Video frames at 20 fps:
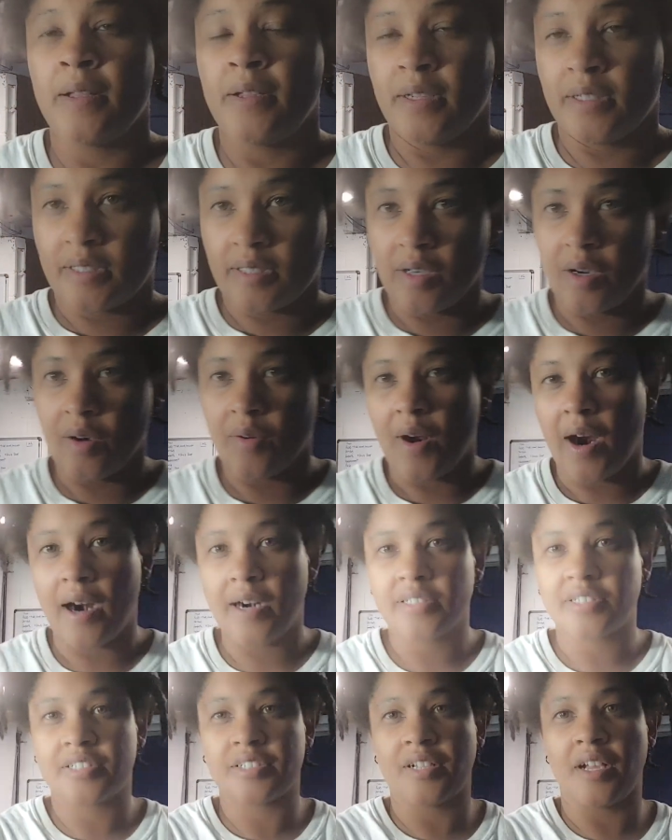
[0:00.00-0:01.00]
So our
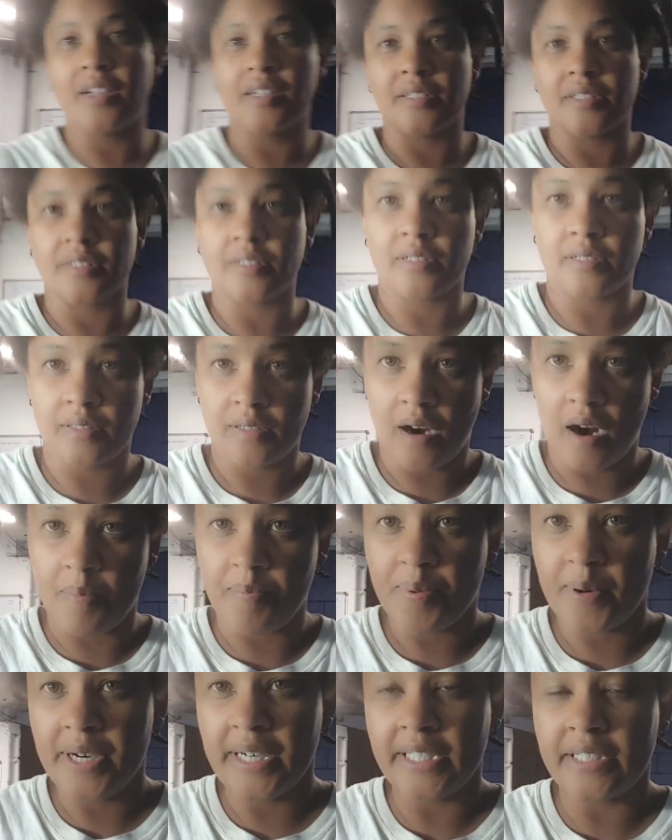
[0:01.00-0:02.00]
skulls are
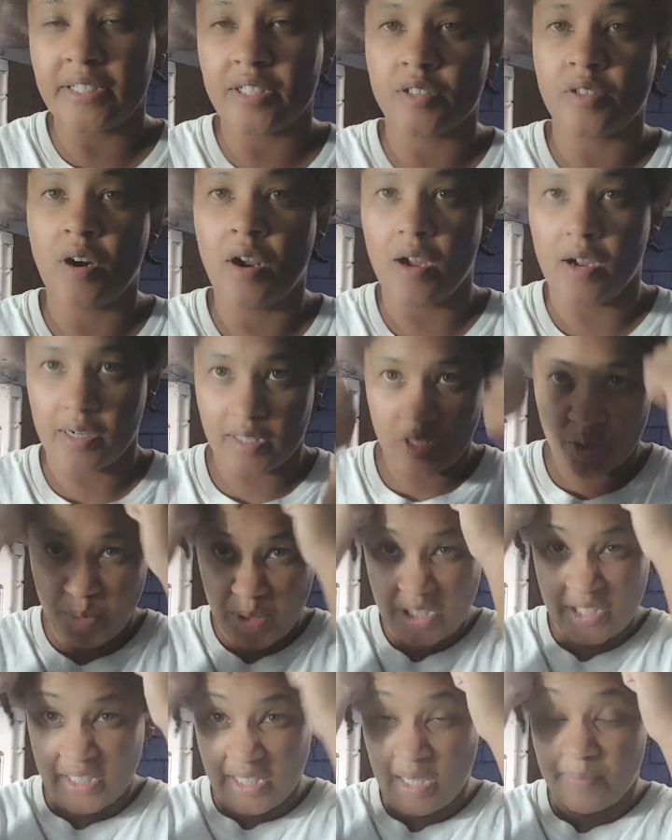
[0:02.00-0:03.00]
pretty strong,
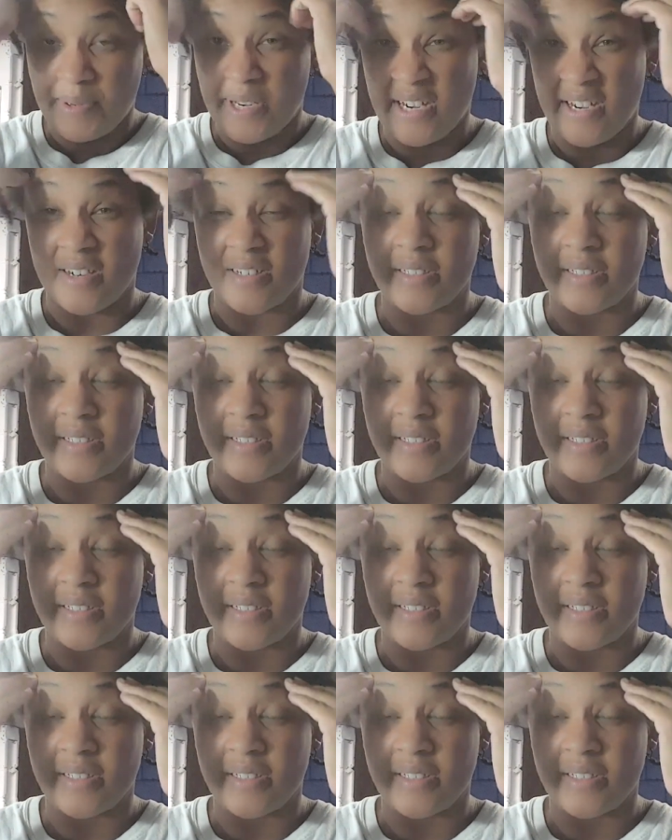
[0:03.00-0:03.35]
especially up here.